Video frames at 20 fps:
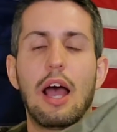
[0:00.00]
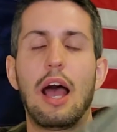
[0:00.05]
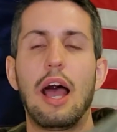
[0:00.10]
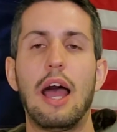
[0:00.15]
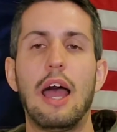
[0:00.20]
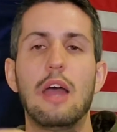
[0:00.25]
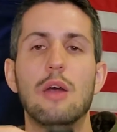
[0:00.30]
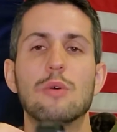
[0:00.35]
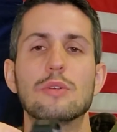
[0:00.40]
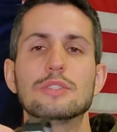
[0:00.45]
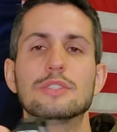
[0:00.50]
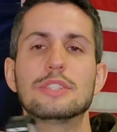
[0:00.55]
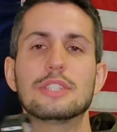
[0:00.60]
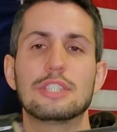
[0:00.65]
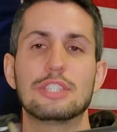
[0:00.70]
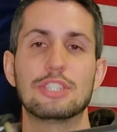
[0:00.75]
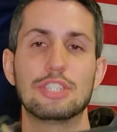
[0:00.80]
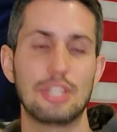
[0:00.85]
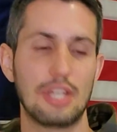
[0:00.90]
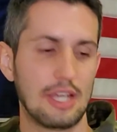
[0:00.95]
I would
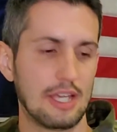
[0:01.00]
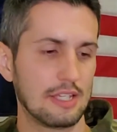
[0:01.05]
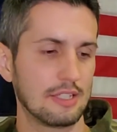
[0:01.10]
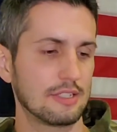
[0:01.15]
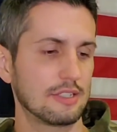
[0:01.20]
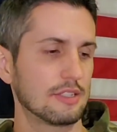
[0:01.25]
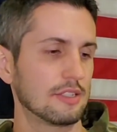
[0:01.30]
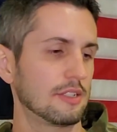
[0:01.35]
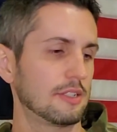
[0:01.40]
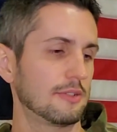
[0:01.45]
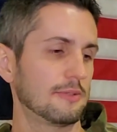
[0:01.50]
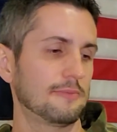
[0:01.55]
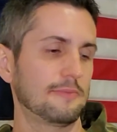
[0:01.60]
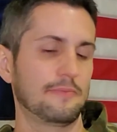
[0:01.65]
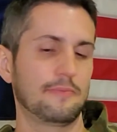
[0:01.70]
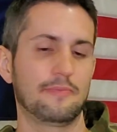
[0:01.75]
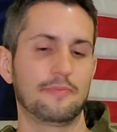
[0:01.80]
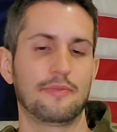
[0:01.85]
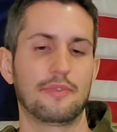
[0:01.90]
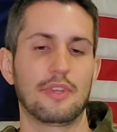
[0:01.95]
suggest
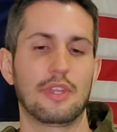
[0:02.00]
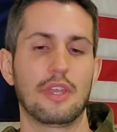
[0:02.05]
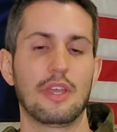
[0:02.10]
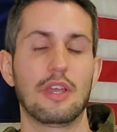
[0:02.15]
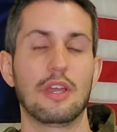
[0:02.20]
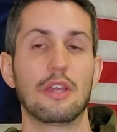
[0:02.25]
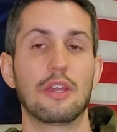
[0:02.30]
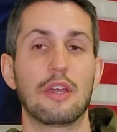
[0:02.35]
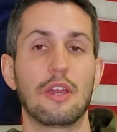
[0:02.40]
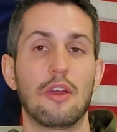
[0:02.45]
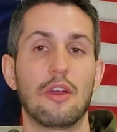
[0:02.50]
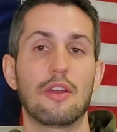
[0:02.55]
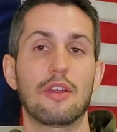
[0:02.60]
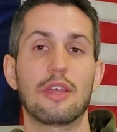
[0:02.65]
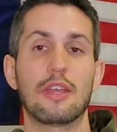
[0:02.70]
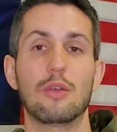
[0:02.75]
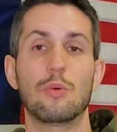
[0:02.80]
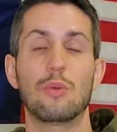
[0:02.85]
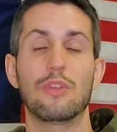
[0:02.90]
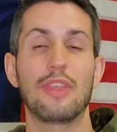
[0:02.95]
carrying
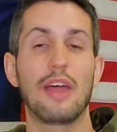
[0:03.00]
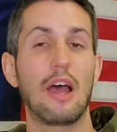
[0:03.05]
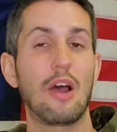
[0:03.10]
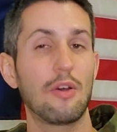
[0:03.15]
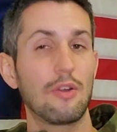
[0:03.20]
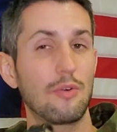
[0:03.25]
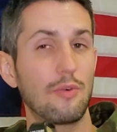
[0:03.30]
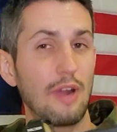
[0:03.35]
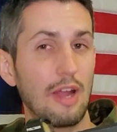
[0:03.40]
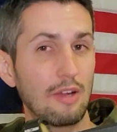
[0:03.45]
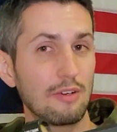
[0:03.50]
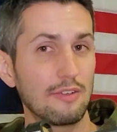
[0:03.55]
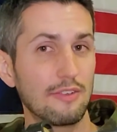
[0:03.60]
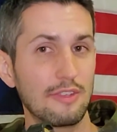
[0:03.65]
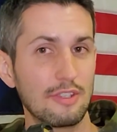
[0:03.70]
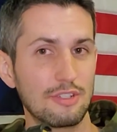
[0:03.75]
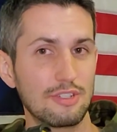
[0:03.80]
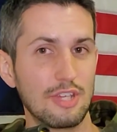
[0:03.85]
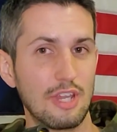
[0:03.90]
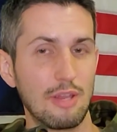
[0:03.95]
it without a round in
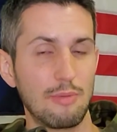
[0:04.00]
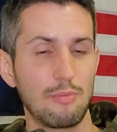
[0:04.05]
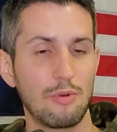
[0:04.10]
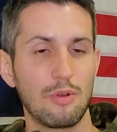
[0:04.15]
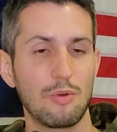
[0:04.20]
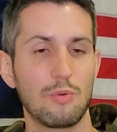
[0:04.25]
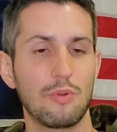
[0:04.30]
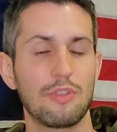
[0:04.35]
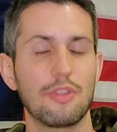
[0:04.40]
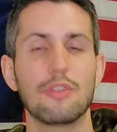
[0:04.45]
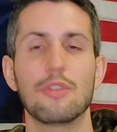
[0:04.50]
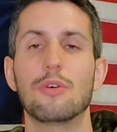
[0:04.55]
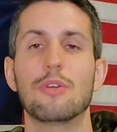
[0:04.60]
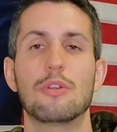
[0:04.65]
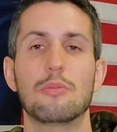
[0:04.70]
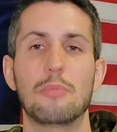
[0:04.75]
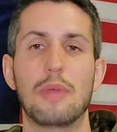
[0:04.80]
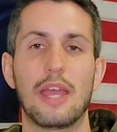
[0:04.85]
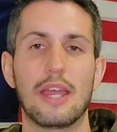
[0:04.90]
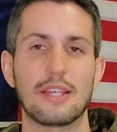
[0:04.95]
the chamber with a
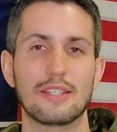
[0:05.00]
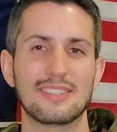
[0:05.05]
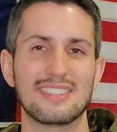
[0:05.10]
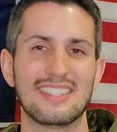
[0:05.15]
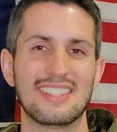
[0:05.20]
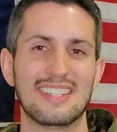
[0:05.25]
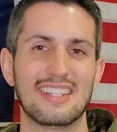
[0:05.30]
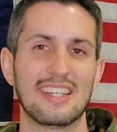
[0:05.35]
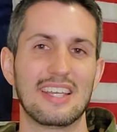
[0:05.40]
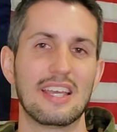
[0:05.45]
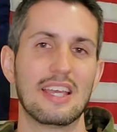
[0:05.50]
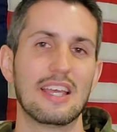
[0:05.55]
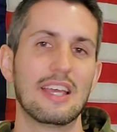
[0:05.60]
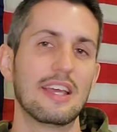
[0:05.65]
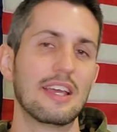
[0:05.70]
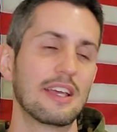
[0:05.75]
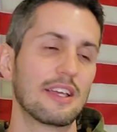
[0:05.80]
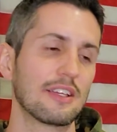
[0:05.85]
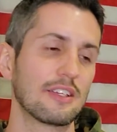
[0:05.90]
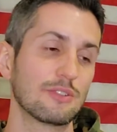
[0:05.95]
loaded magazine.
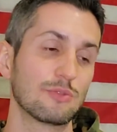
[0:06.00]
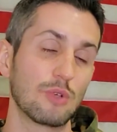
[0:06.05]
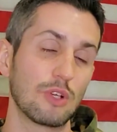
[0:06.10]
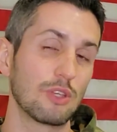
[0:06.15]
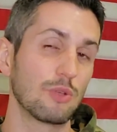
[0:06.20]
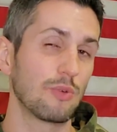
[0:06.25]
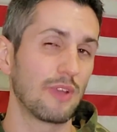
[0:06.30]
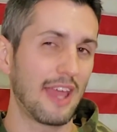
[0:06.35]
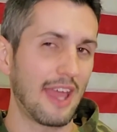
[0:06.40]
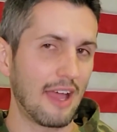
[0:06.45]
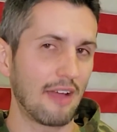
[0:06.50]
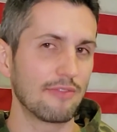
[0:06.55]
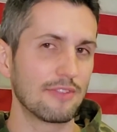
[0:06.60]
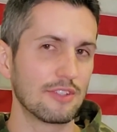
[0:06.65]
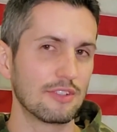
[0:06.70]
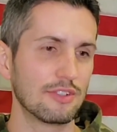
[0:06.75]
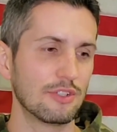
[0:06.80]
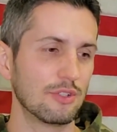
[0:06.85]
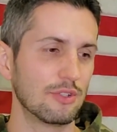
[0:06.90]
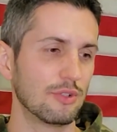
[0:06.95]
Because what you would have to
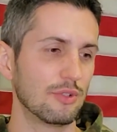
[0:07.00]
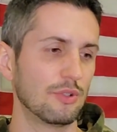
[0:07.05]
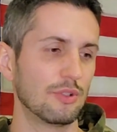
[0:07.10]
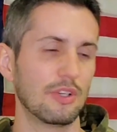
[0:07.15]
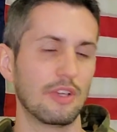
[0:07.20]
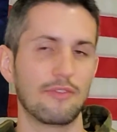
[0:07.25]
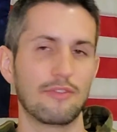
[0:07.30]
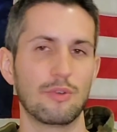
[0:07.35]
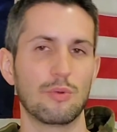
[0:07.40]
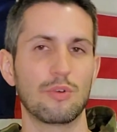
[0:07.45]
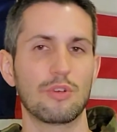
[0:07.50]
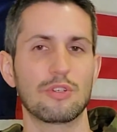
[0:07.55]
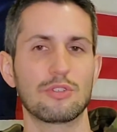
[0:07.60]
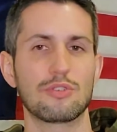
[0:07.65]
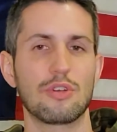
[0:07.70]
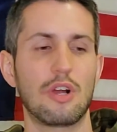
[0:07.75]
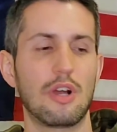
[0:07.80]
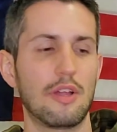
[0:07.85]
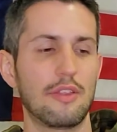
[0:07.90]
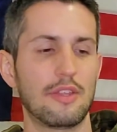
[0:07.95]
do if you were to
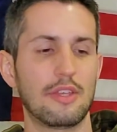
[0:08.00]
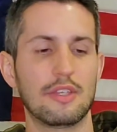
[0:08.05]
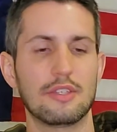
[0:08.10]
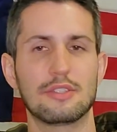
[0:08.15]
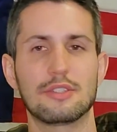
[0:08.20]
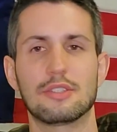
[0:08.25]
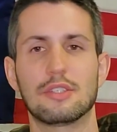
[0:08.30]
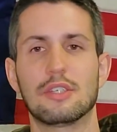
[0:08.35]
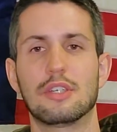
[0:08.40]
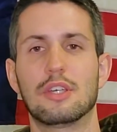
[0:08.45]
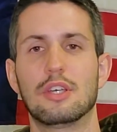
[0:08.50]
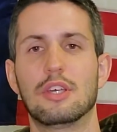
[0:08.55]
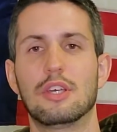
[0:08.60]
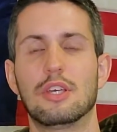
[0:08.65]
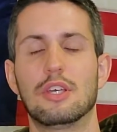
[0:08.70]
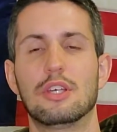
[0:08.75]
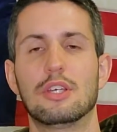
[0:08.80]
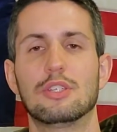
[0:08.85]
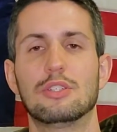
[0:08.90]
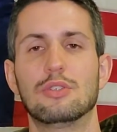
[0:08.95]
draw this,
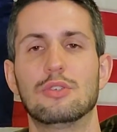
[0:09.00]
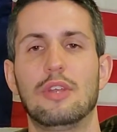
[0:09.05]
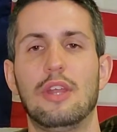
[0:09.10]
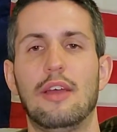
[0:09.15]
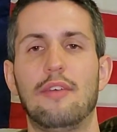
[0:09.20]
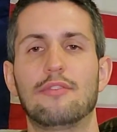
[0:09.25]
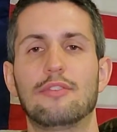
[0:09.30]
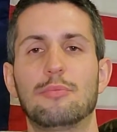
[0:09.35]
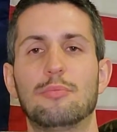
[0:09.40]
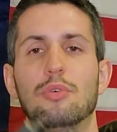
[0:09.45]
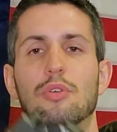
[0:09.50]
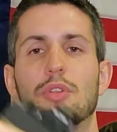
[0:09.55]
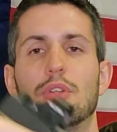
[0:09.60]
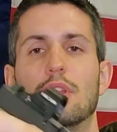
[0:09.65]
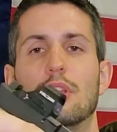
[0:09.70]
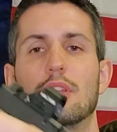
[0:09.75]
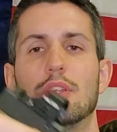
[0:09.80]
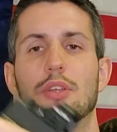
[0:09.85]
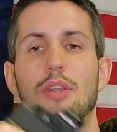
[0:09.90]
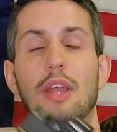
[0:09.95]
you'd have to pull
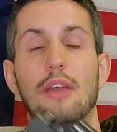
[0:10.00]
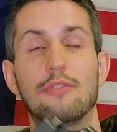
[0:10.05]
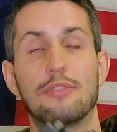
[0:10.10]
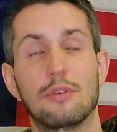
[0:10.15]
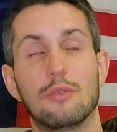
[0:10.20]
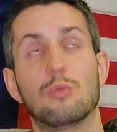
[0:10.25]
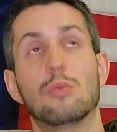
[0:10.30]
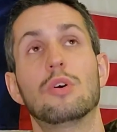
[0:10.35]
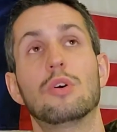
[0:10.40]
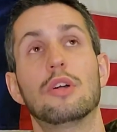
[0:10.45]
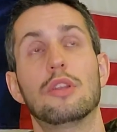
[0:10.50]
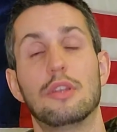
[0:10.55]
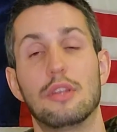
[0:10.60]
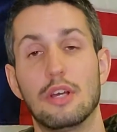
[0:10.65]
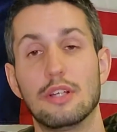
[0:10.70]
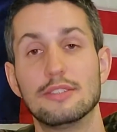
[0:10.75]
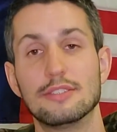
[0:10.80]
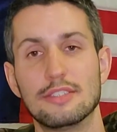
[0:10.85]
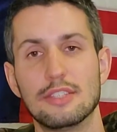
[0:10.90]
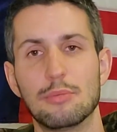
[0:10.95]
it, you'd have to one,
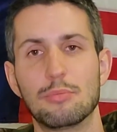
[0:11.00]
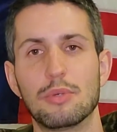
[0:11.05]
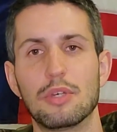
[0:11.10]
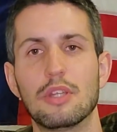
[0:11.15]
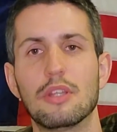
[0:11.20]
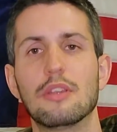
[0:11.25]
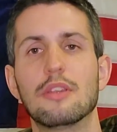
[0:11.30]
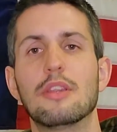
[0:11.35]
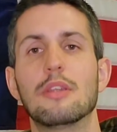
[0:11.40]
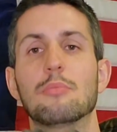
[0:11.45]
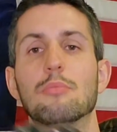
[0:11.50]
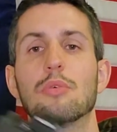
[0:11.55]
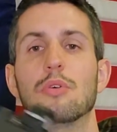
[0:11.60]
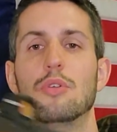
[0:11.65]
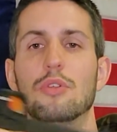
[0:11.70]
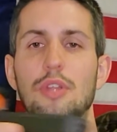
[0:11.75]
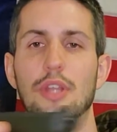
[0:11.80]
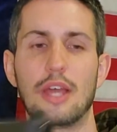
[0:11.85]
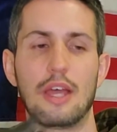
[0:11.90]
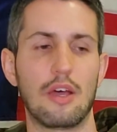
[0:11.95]
unzip it, then
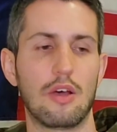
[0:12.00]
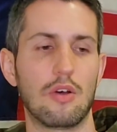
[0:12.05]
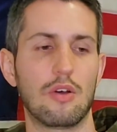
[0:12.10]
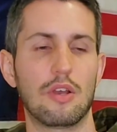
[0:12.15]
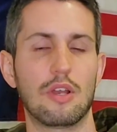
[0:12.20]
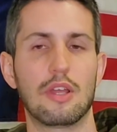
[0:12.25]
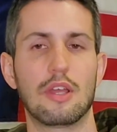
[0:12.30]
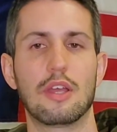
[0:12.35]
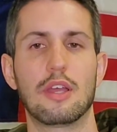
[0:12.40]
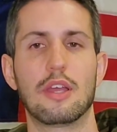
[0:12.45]
pull it out,